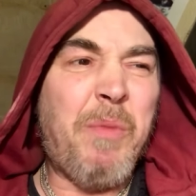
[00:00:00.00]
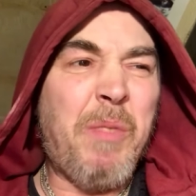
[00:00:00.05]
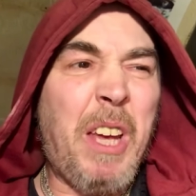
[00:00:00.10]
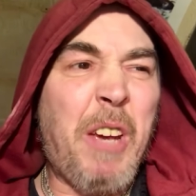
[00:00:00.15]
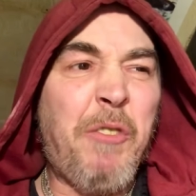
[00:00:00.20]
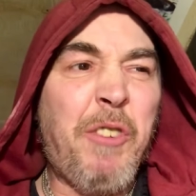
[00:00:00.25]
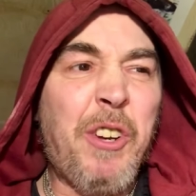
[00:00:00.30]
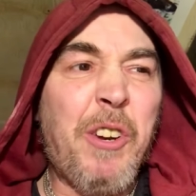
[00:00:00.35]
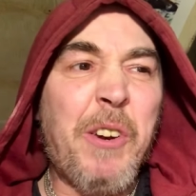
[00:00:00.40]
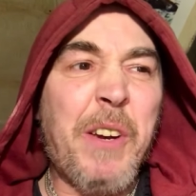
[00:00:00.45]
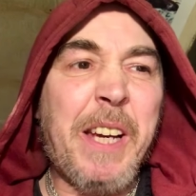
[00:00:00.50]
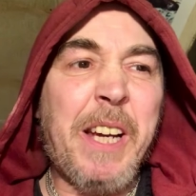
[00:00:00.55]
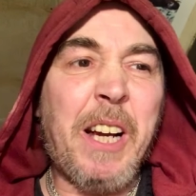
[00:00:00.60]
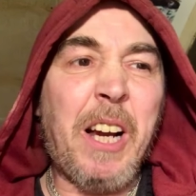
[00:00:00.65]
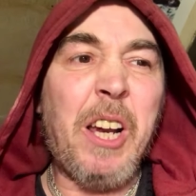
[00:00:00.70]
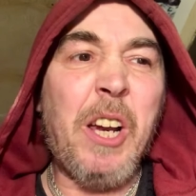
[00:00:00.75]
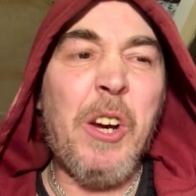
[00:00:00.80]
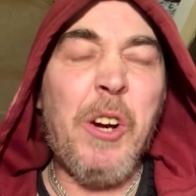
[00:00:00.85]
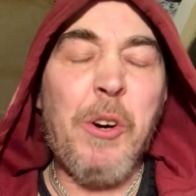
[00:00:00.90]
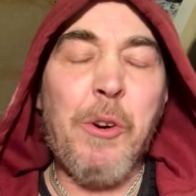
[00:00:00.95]
If you
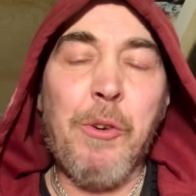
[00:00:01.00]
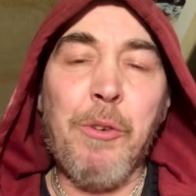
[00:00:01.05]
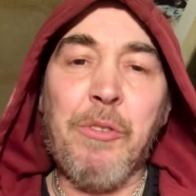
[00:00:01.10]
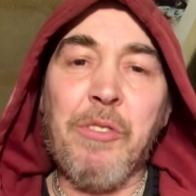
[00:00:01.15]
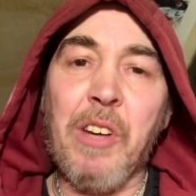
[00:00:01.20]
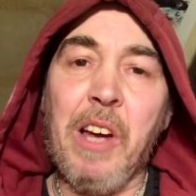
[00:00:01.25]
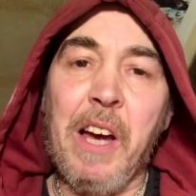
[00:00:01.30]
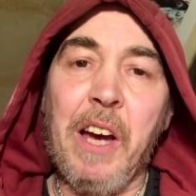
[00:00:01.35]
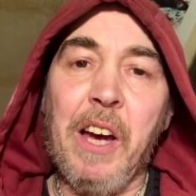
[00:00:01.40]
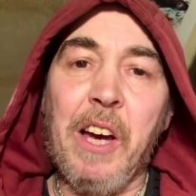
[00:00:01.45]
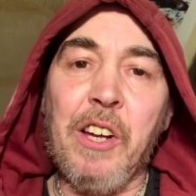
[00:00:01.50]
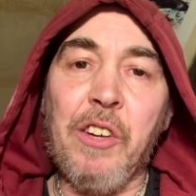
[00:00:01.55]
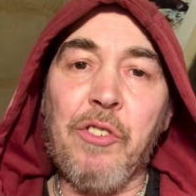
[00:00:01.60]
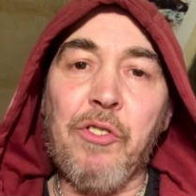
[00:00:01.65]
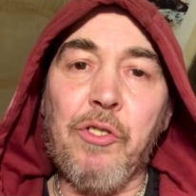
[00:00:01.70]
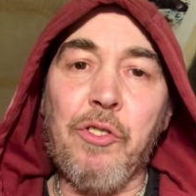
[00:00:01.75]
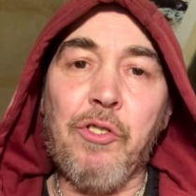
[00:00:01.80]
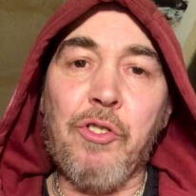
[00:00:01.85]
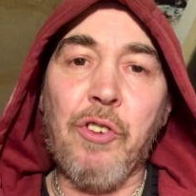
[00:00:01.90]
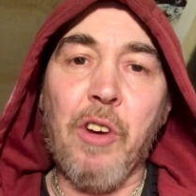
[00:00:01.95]
include
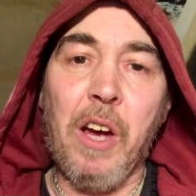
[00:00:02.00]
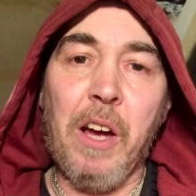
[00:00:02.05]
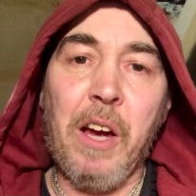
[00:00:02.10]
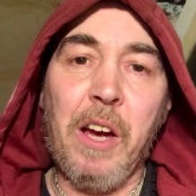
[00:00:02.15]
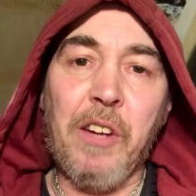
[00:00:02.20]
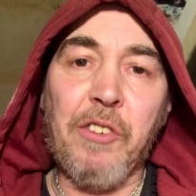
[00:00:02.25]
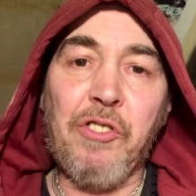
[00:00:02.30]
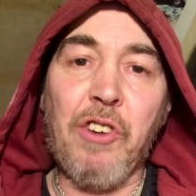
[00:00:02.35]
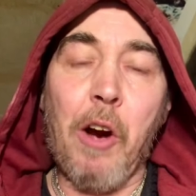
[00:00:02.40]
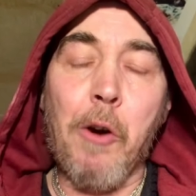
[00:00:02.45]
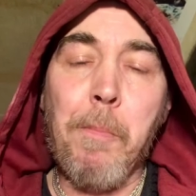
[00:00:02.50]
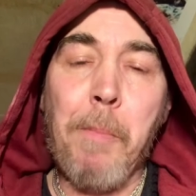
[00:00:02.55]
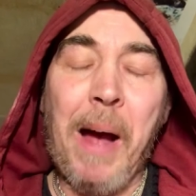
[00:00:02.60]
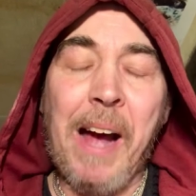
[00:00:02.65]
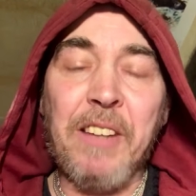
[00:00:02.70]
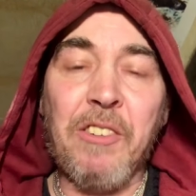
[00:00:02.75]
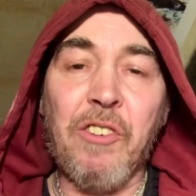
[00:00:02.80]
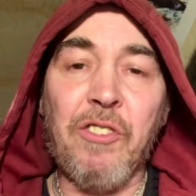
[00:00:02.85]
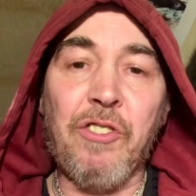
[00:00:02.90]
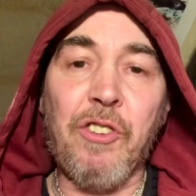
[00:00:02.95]
Joe
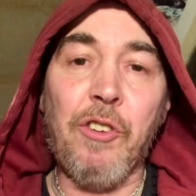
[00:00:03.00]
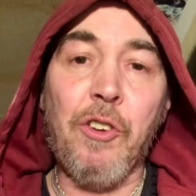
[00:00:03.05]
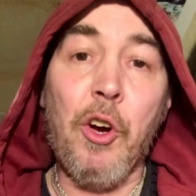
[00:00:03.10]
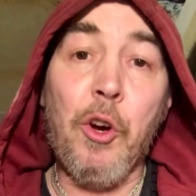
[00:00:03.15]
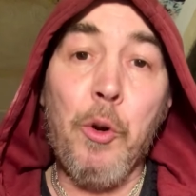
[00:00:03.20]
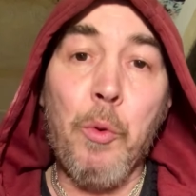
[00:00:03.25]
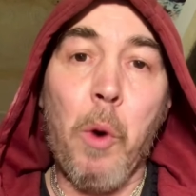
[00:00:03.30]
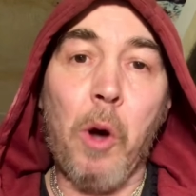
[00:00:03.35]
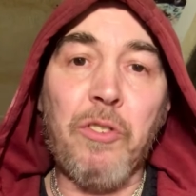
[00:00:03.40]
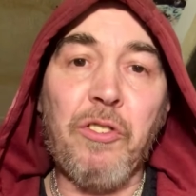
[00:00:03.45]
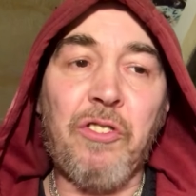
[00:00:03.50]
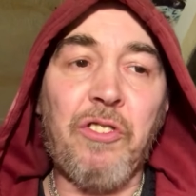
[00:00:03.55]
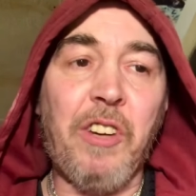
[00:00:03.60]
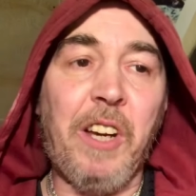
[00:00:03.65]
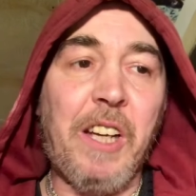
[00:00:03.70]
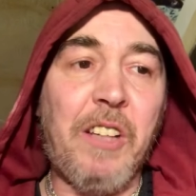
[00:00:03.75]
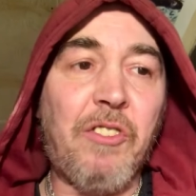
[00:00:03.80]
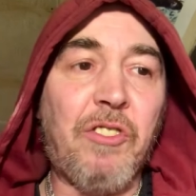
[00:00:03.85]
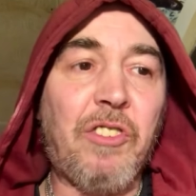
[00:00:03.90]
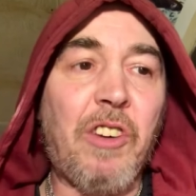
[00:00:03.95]
Patterson, who was
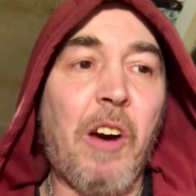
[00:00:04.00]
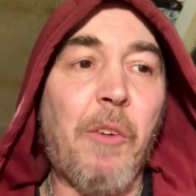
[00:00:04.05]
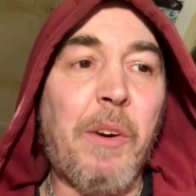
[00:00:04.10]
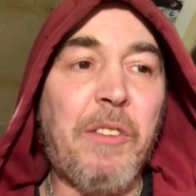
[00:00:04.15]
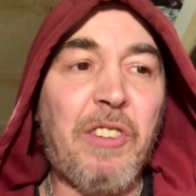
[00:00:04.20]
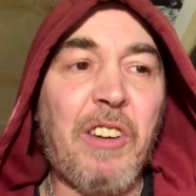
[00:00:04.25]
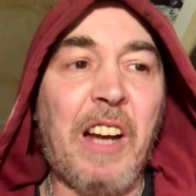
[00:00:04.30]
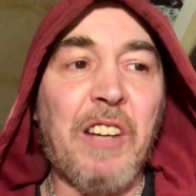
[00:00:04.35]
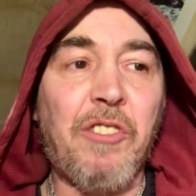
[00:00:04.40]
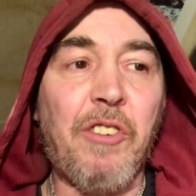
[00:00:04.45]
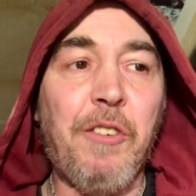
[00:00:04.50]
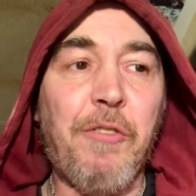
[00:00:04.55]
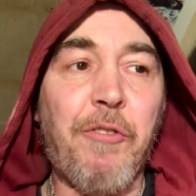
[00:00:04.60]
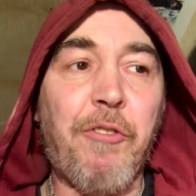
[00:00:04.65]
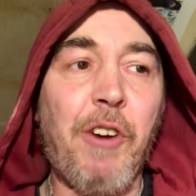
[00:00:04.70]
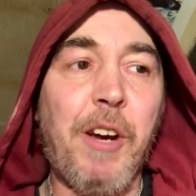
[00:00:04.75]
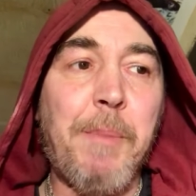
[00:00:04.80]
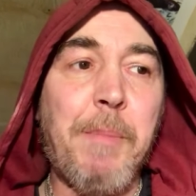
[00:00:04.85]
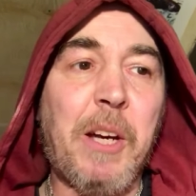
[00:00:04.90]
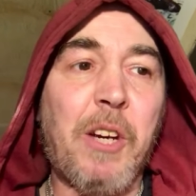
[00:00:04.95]
seen, so it's actually
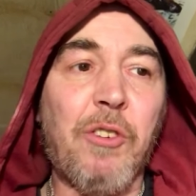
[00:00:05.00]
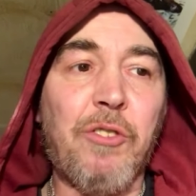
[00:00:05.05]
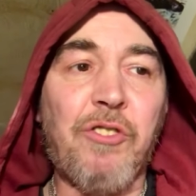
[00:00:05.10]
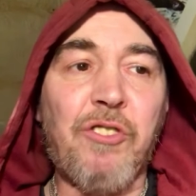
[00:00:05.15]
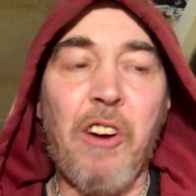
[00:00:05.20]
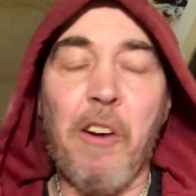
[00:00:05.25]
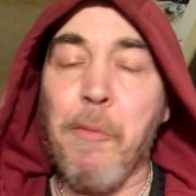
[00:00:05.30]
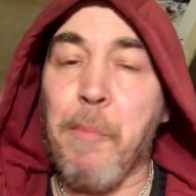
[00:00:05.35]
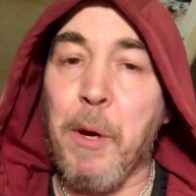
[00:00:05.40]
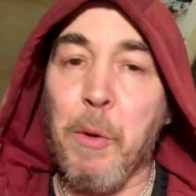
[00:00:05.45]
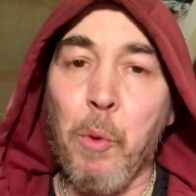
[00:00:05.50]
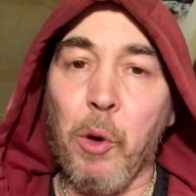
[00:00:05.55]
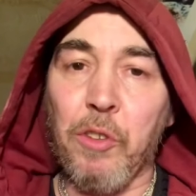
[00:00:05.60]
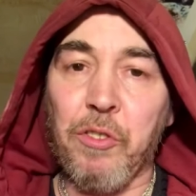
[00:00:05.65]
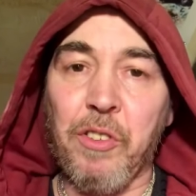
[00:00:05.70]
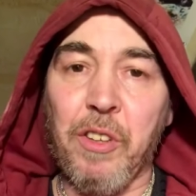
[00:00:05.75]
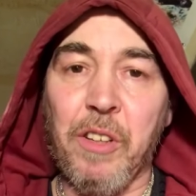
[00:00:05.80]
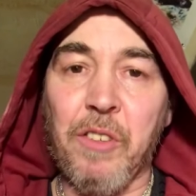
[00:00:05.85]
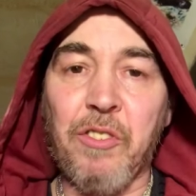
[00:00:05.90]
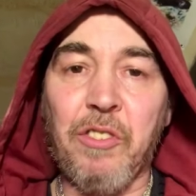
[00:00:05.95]
three because Jeremy
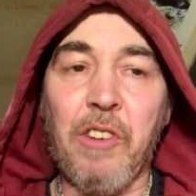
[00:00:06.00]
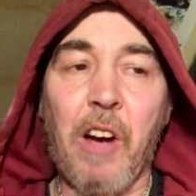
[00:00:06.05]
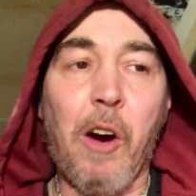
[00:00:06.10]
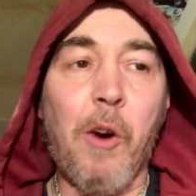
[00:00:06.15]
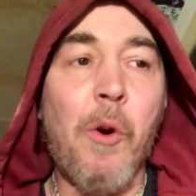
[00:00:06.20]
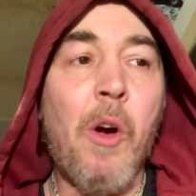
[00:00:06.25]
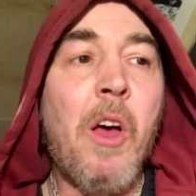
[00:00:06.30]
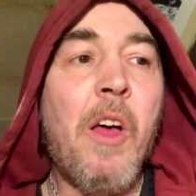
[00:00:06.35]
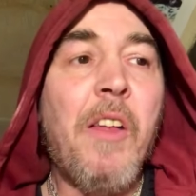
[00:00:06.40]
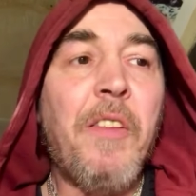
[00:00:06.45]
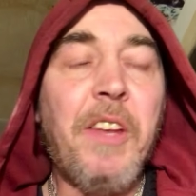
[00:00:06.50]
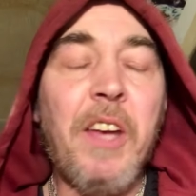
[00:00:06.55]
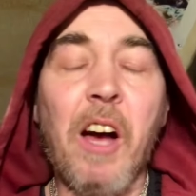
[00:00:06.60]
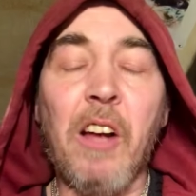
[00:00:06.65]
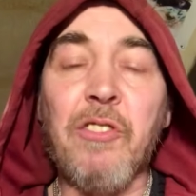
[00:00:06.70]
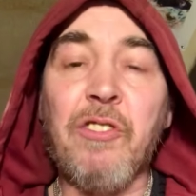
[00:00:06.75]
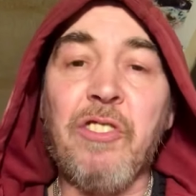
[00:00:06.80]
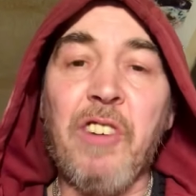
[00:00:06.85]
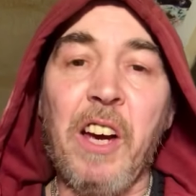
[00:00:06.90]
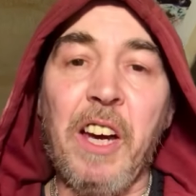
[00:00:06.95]
wasn't. So the
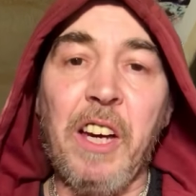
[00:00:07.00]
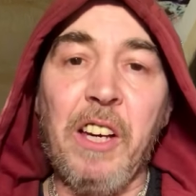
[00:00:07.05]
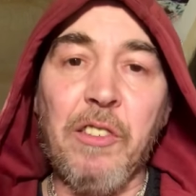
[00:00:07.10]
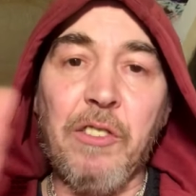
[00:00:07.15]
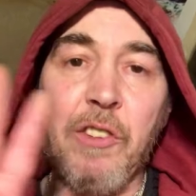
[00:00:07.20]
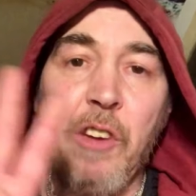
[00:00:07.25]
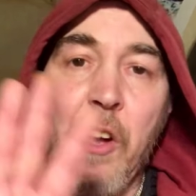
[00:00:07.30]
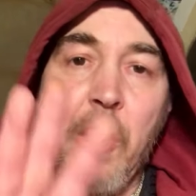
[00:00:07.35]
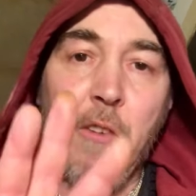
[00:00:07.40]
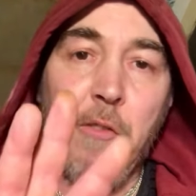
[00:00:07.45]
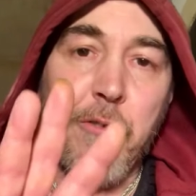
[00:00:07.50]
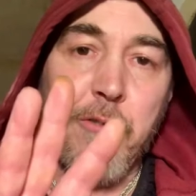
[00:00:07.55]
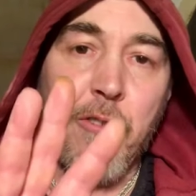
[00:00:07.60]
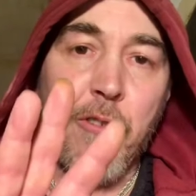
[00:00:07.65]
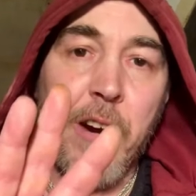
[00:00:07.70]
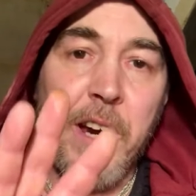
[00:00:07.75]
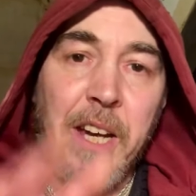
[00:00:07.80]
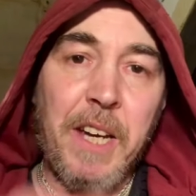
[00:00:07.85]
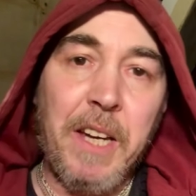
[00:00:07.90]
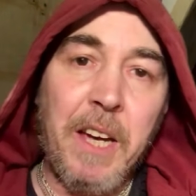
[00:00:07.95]
answer is
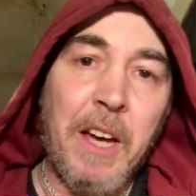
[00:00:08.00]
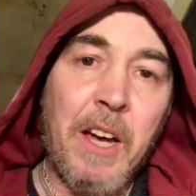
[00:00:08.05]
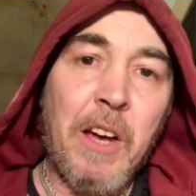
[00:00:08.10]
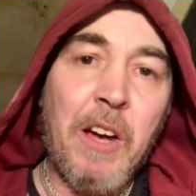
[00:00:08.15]
three.